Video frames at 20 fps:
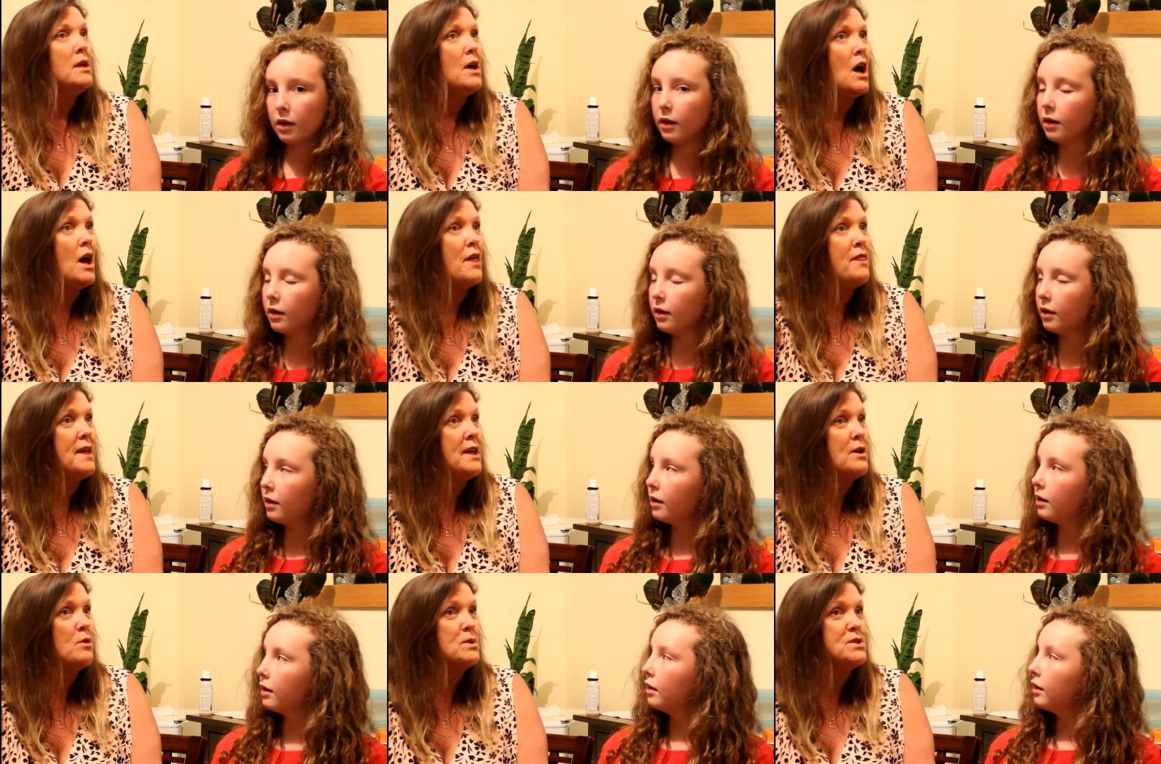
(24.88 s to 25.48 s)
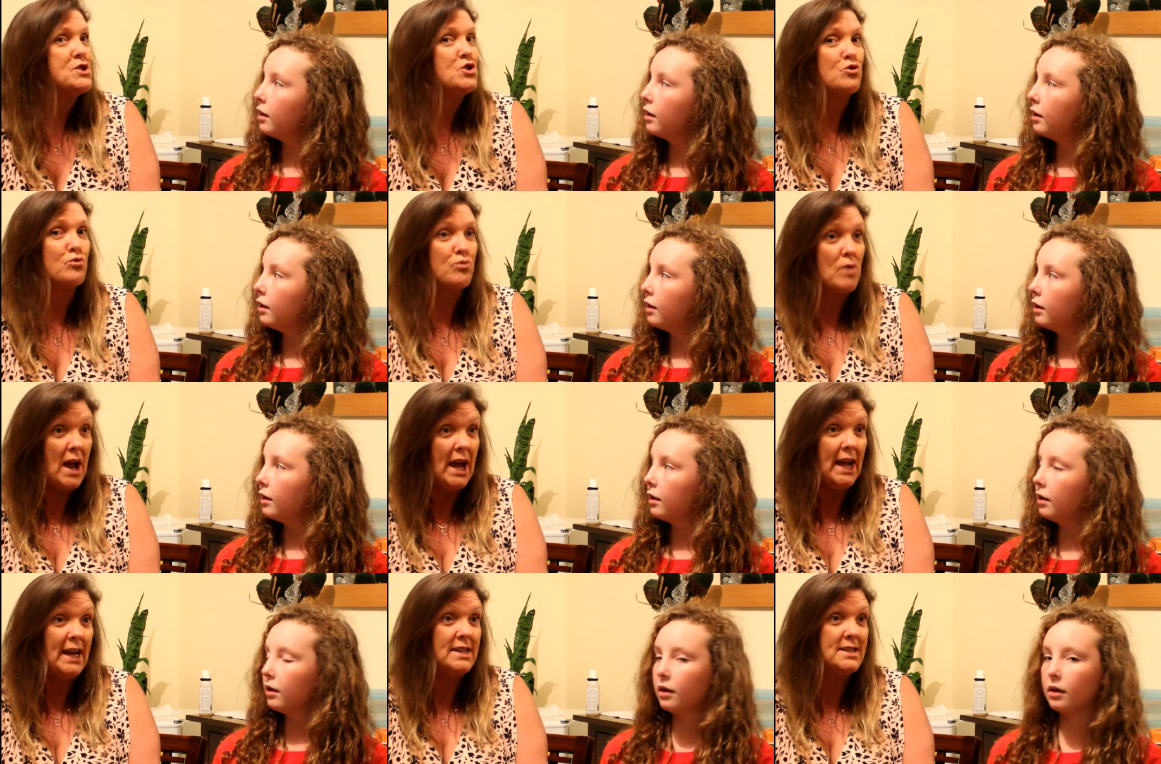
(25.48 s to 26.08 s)
Speaker 1: I think it was
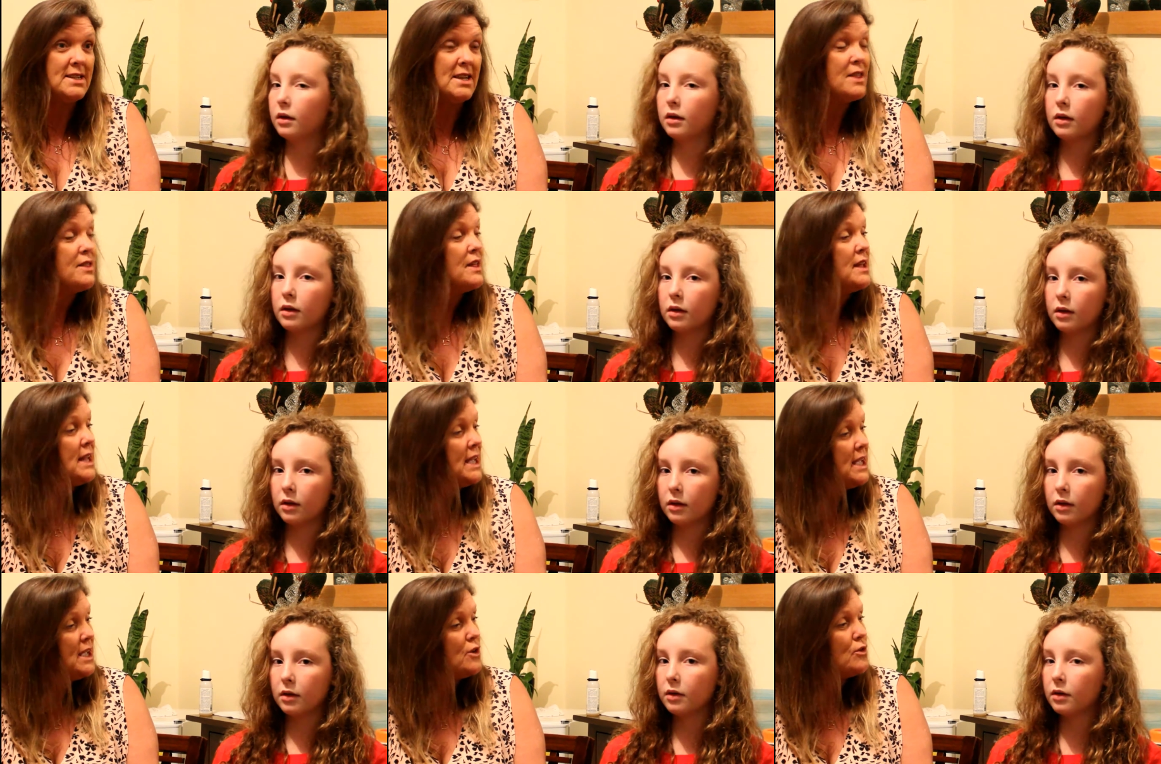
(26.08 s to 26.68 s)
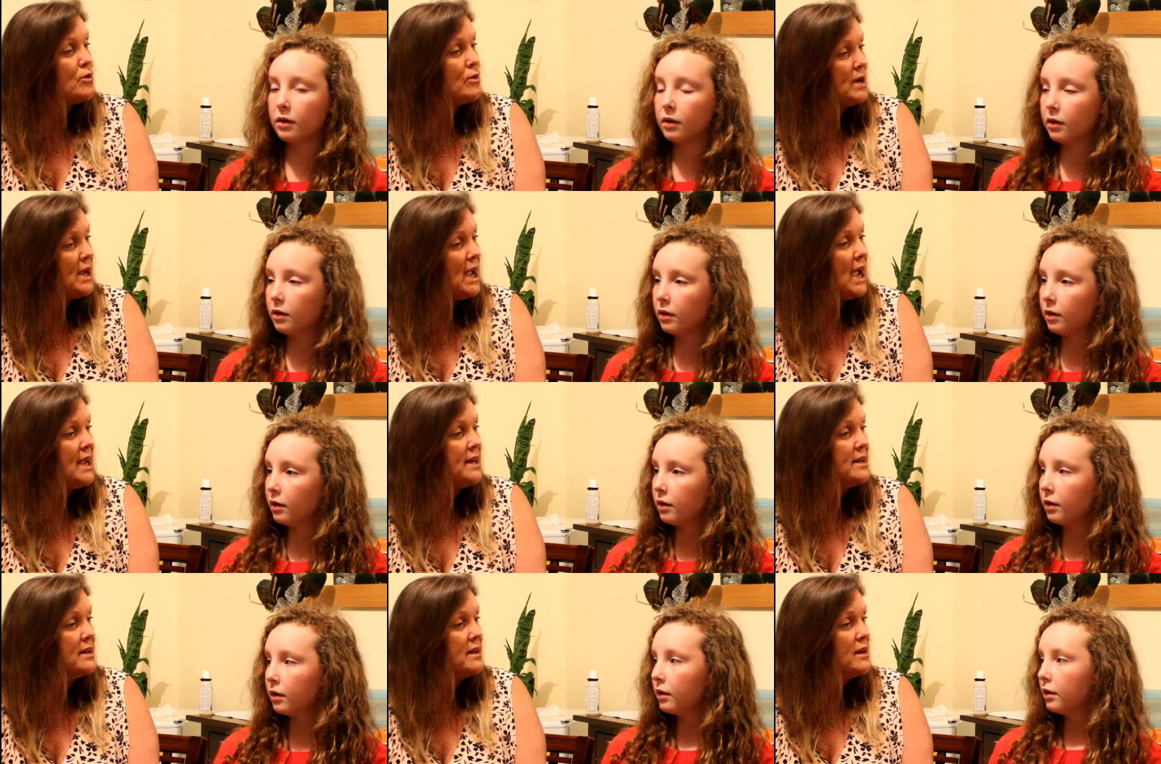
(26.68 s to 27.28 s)
great that he
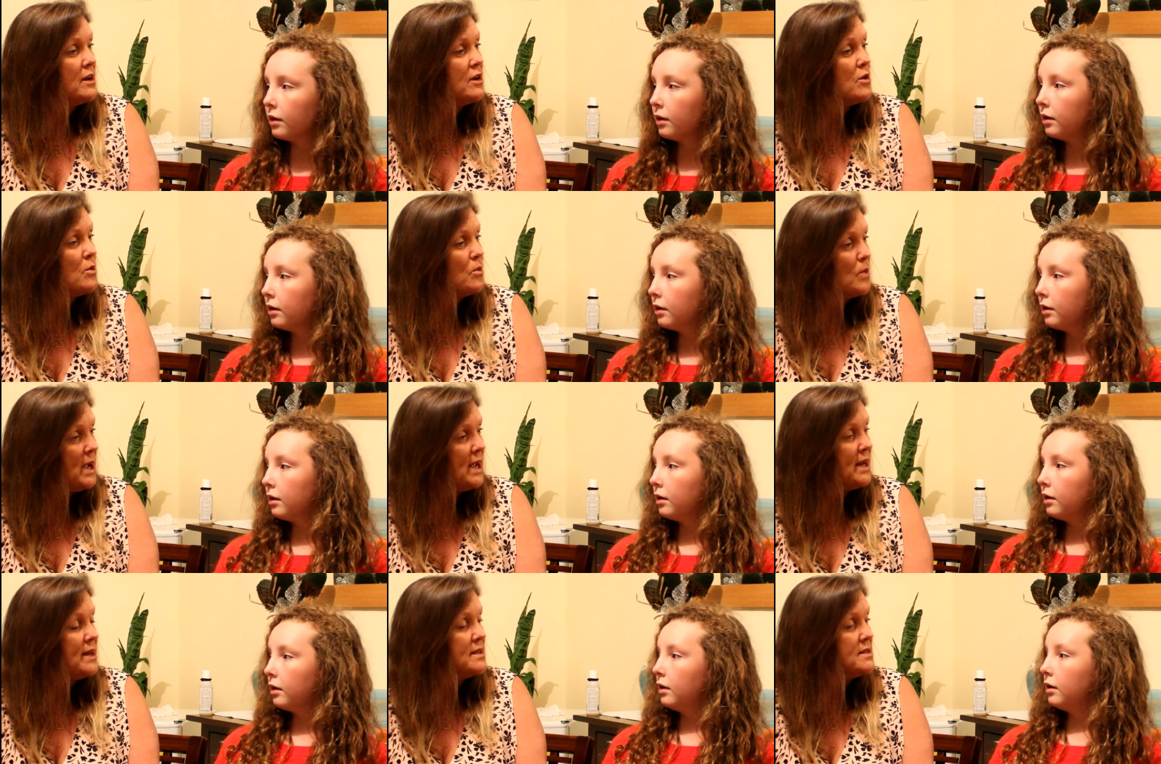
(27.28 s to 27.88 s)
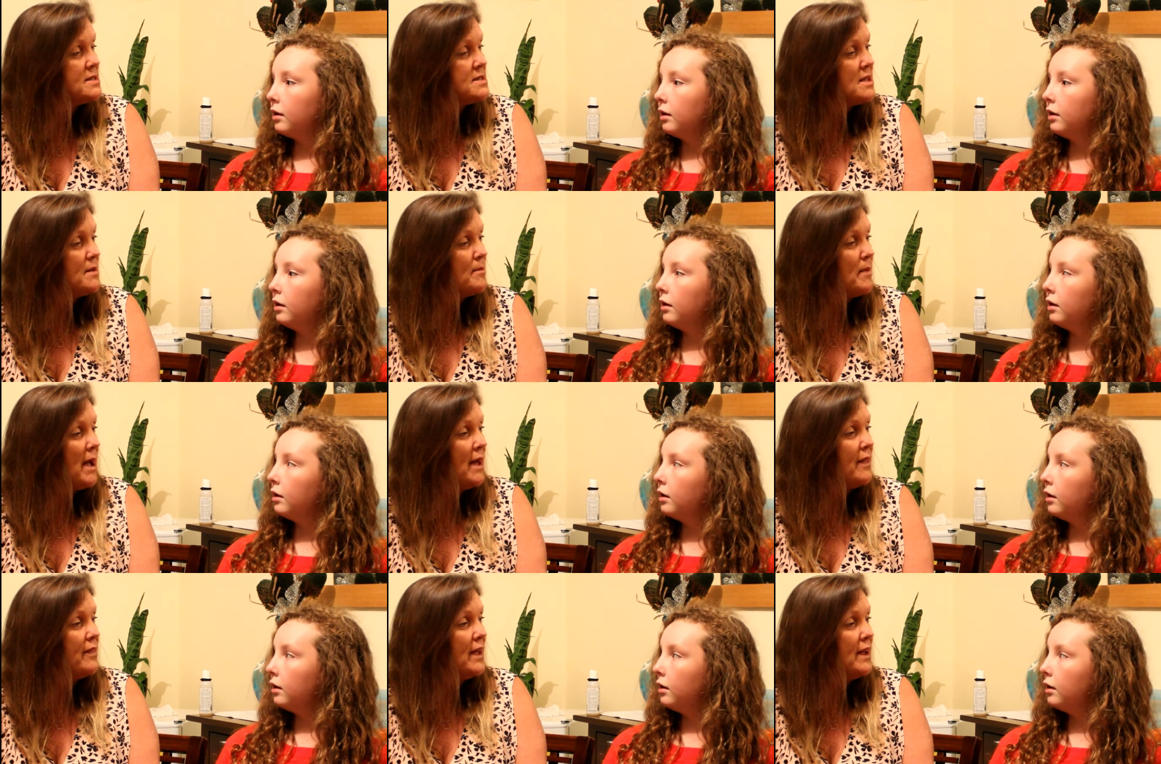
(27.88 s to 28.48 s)
created an awareness
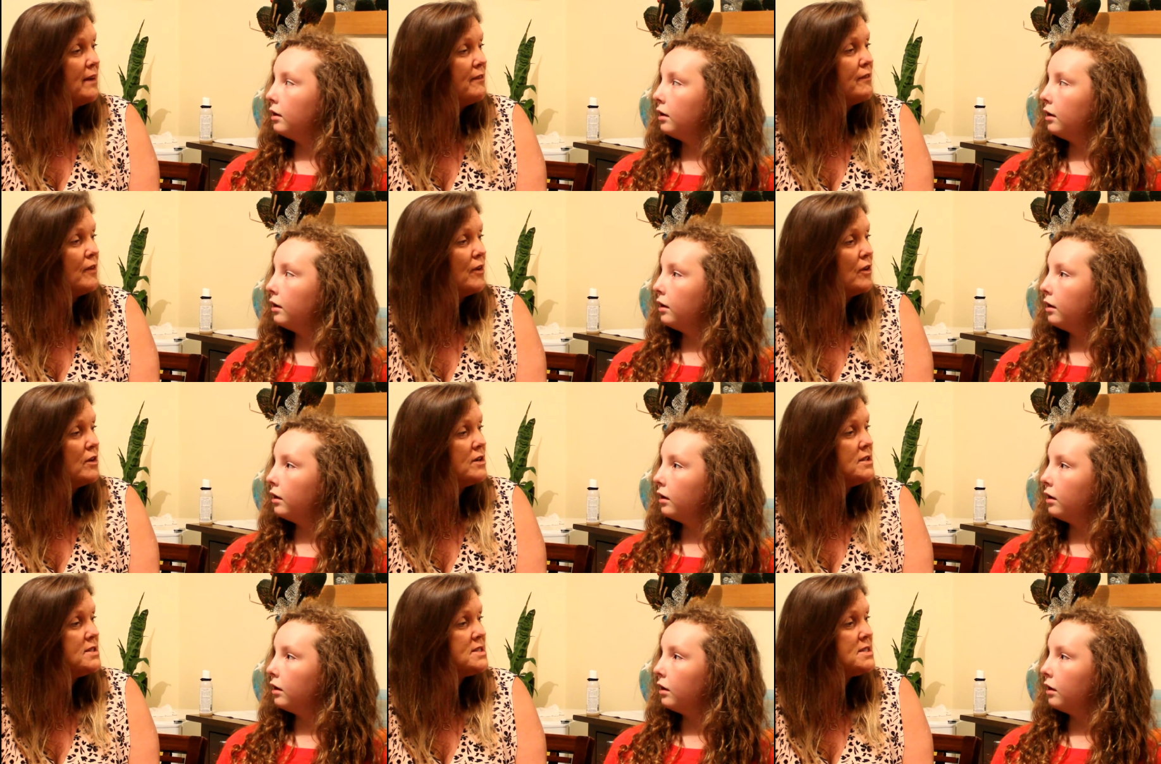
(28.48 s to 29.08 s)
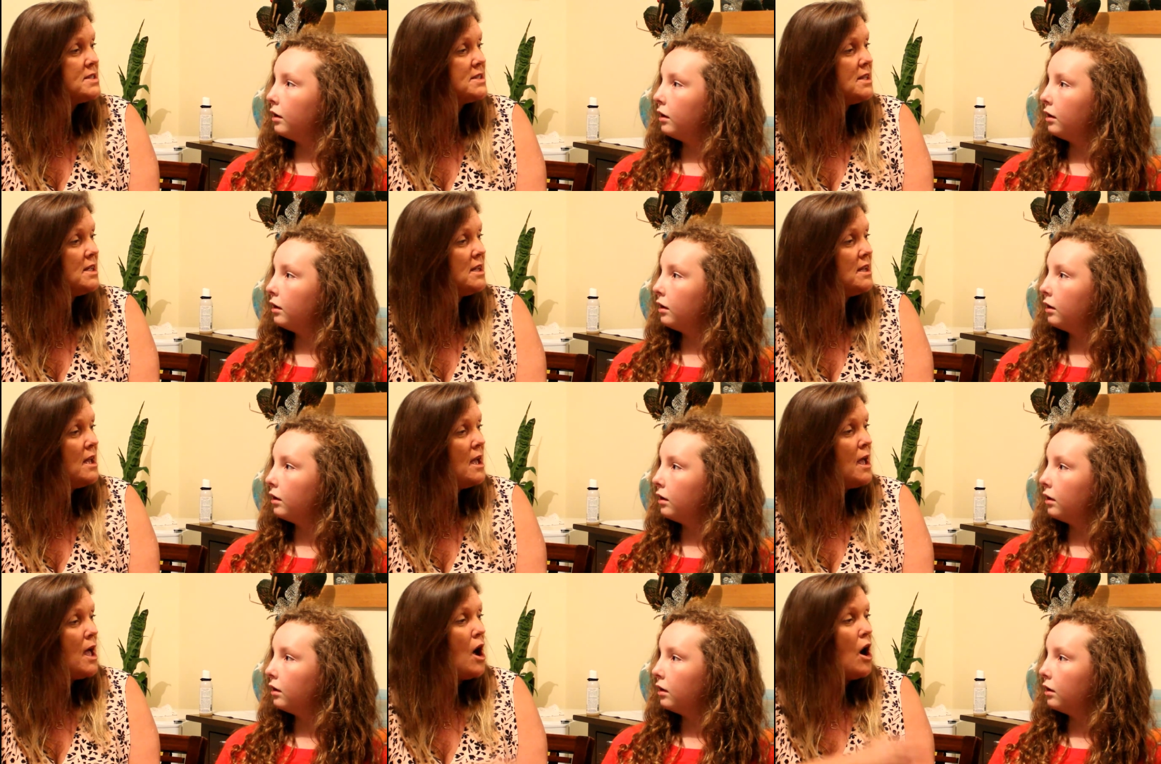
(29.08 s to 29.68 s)
about that forest.
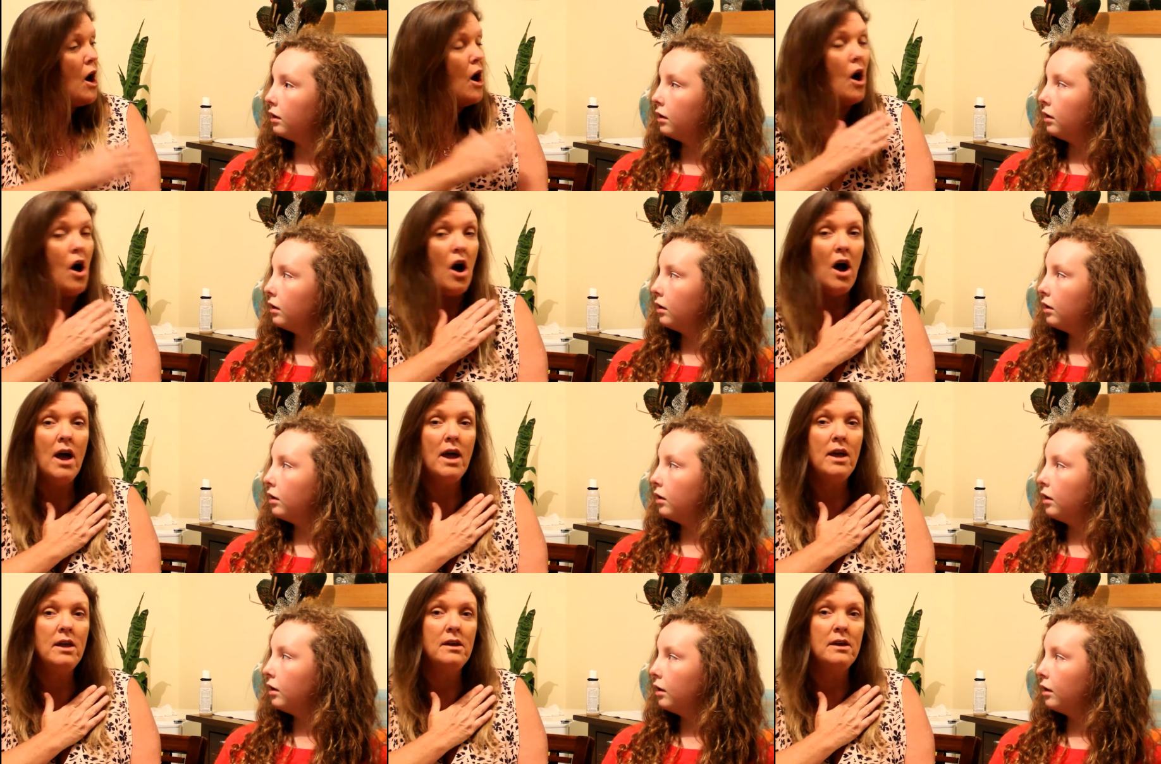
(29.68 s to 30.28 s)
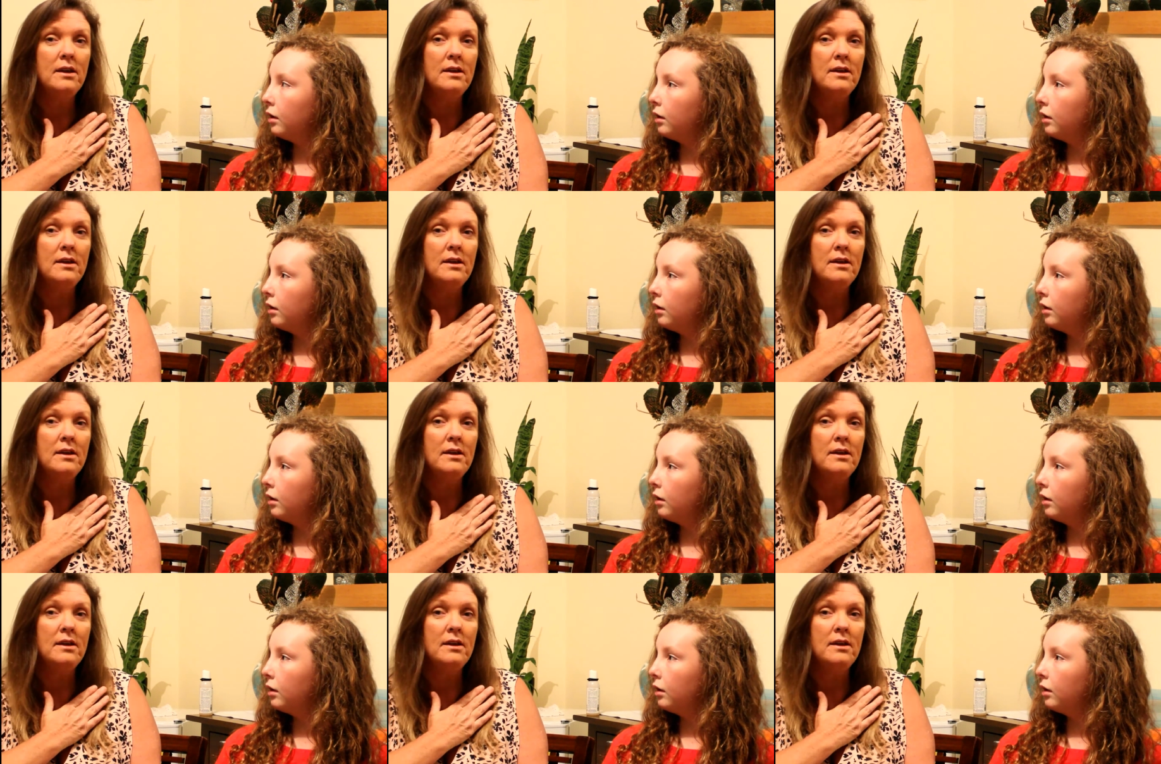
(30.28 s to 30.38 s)
I